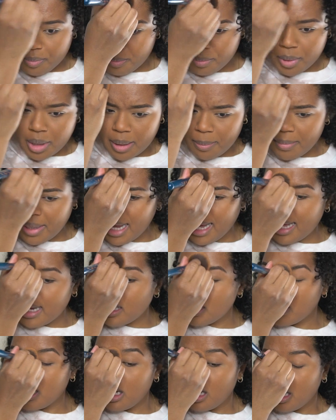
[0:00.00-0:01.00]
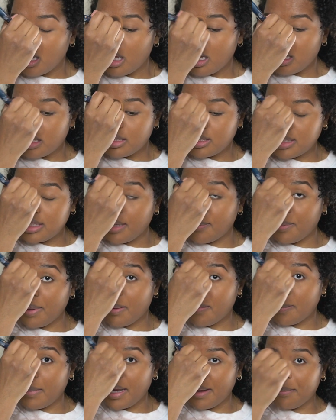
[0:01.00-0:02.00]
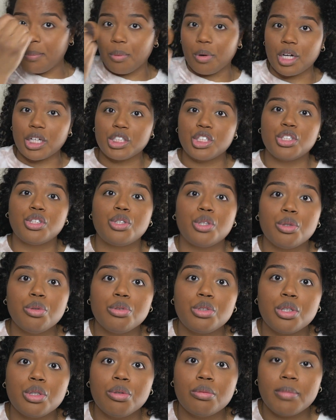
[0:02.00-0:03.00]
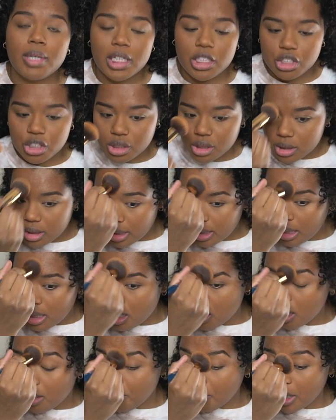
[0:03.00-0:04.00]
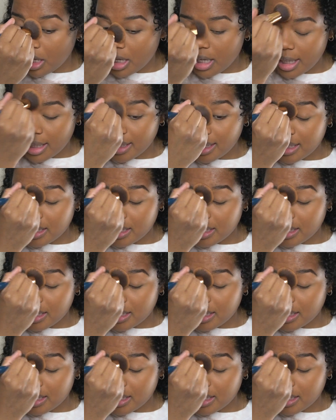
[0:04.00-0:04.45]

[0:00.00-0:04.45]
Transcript: But I'm not dipping my brush too much in the product.